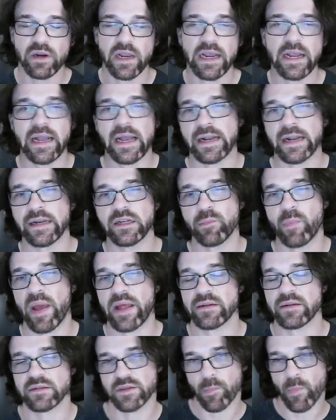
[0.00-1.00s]
It kind of
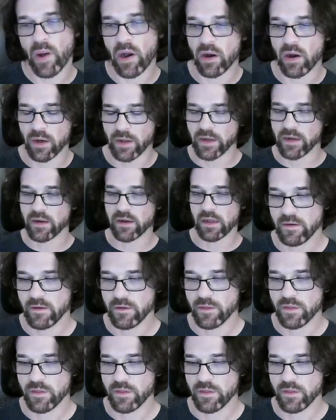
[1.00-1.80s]
depends upon